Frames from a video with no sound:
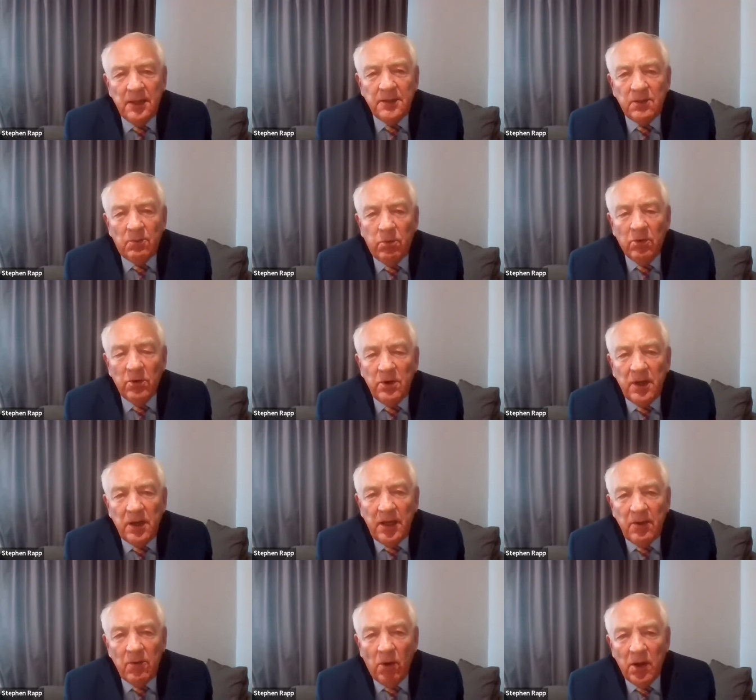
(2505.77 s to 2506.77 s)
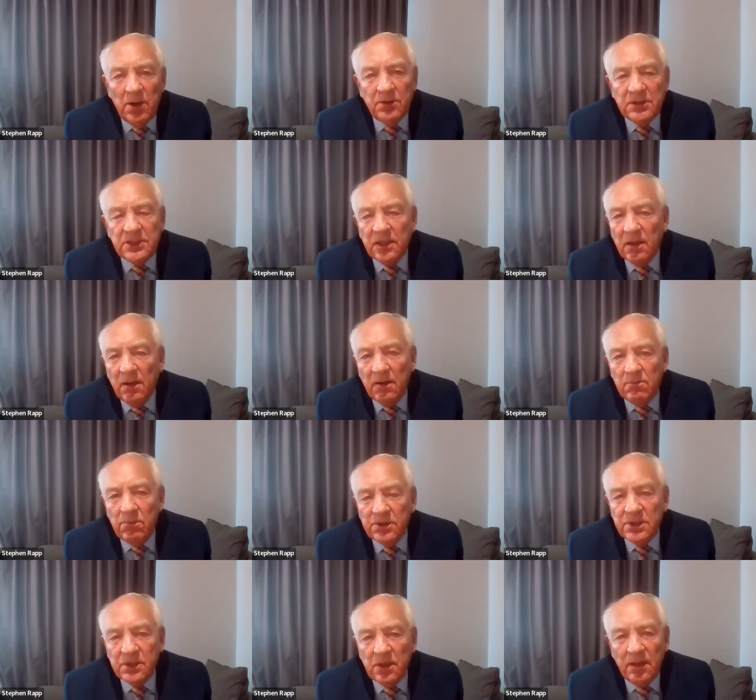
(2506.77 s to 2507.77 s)
to Burundi, where he was declared
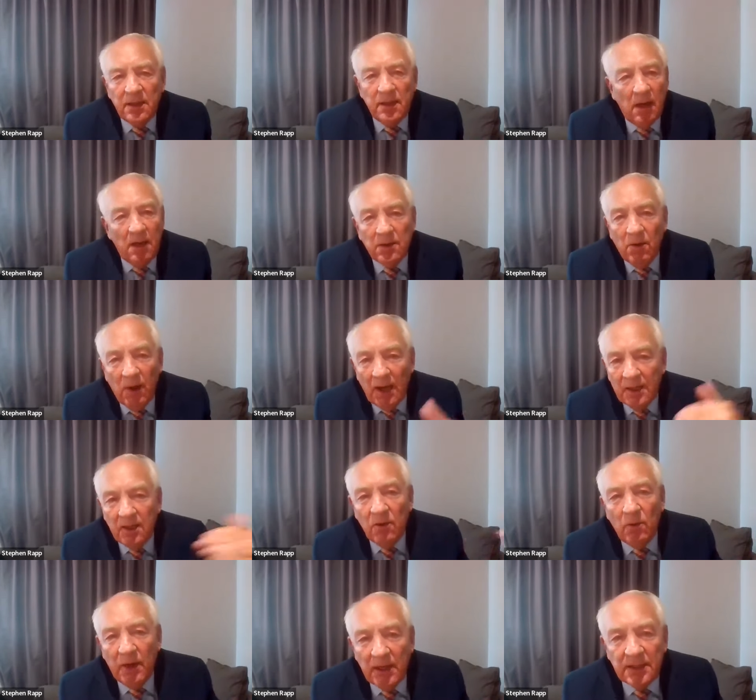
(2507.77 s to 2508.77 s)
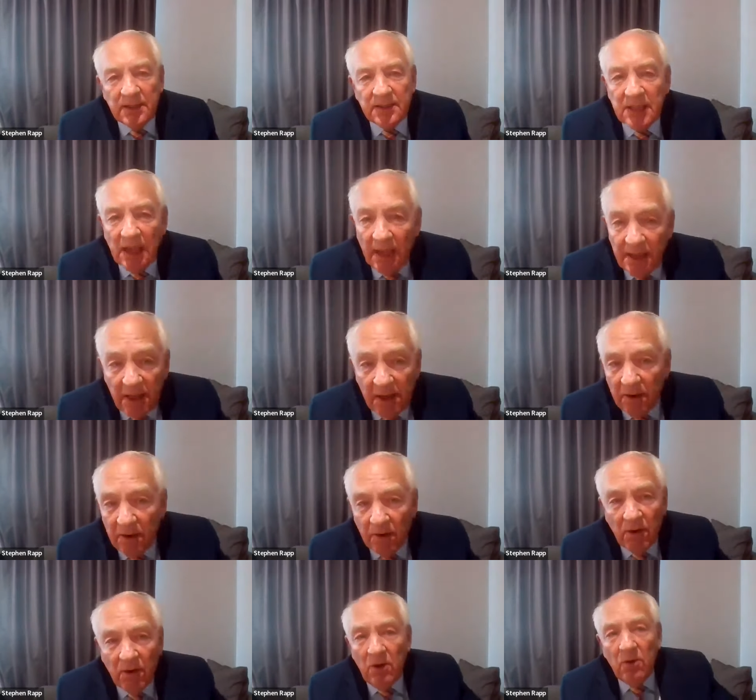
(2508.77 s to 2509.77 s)
persona non grata, went into
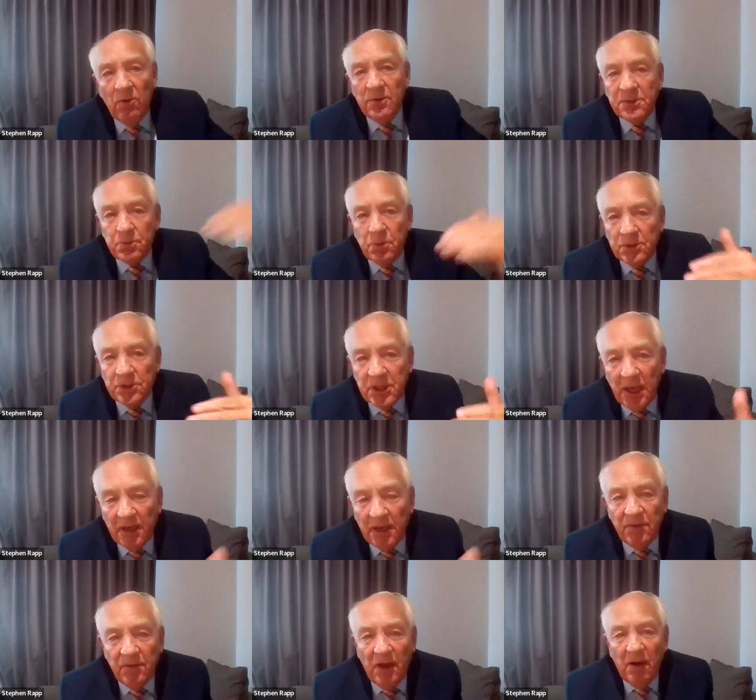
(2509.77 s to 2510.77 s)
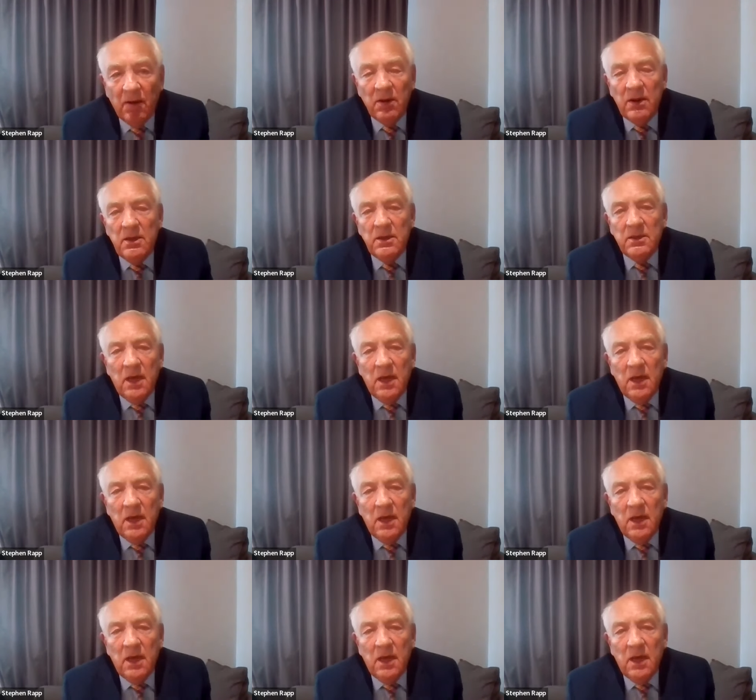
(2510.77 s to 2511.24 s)
Zaire, was pushed out of there,